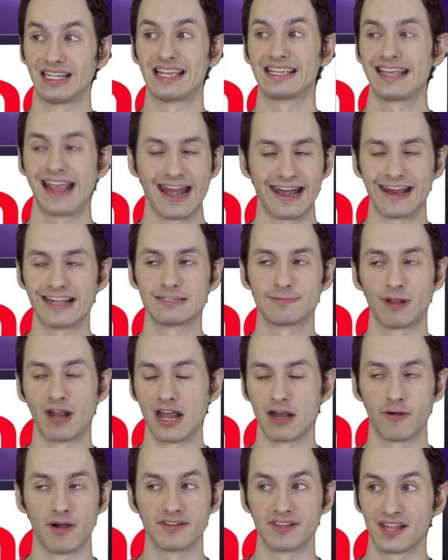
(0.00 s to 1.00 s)
like idiots. But
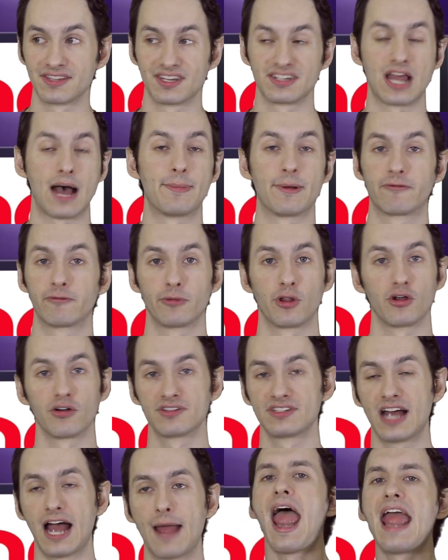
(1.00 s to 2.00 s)
anyways, that's a topic from their
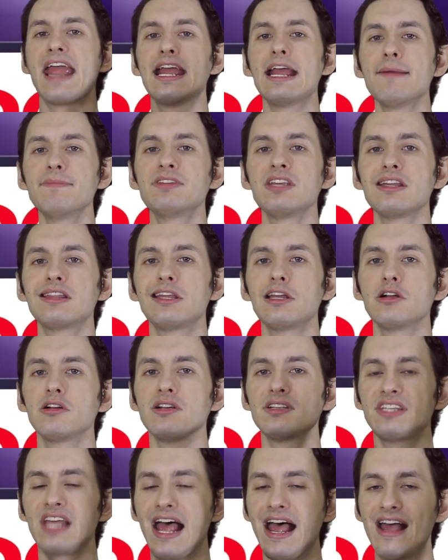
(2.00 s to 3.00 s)
time. AMC
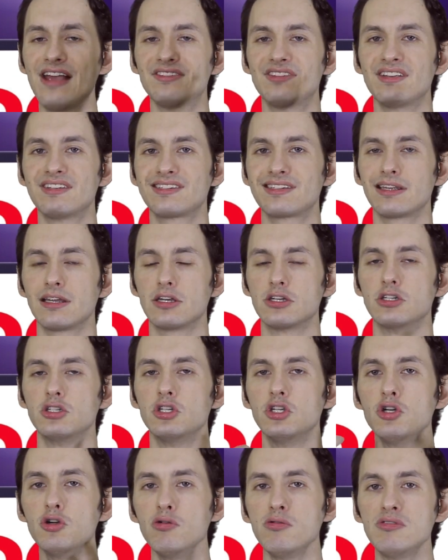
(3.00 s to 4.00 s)
Theaters has this
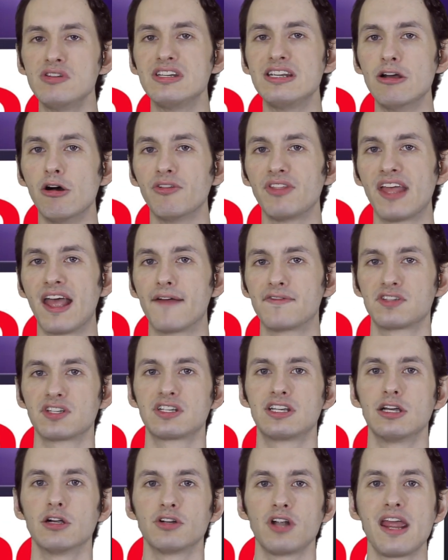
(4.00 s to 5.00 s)
new deal. They have
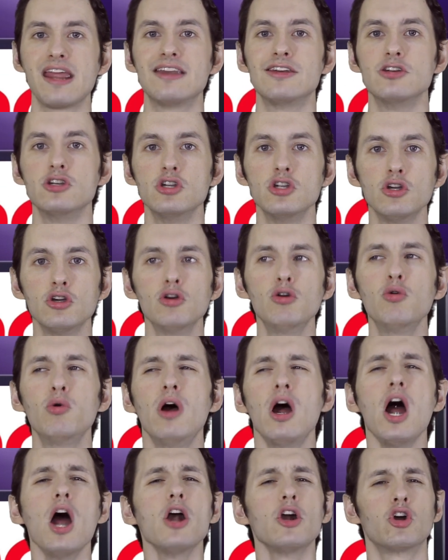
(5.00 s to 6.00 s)
secured a new
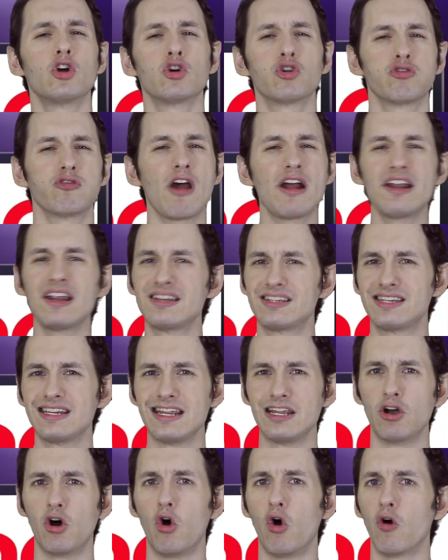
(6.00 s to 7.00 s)
credit
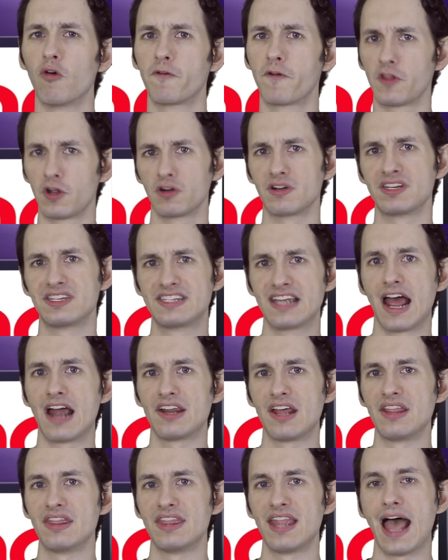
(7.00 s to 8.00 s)
deal for their debt,
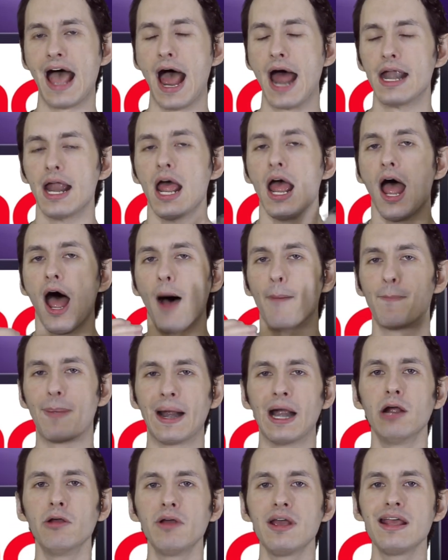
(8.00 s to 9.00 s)
and that
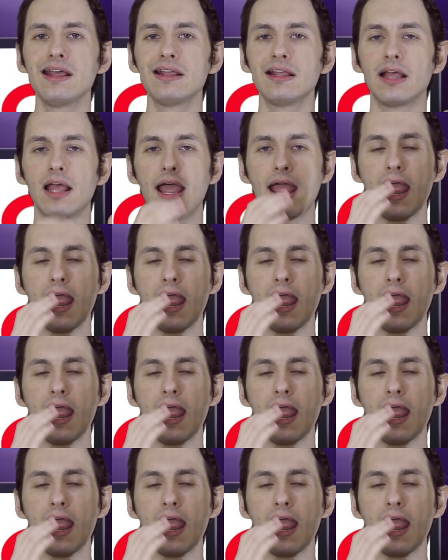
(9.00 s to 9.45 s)
apparently,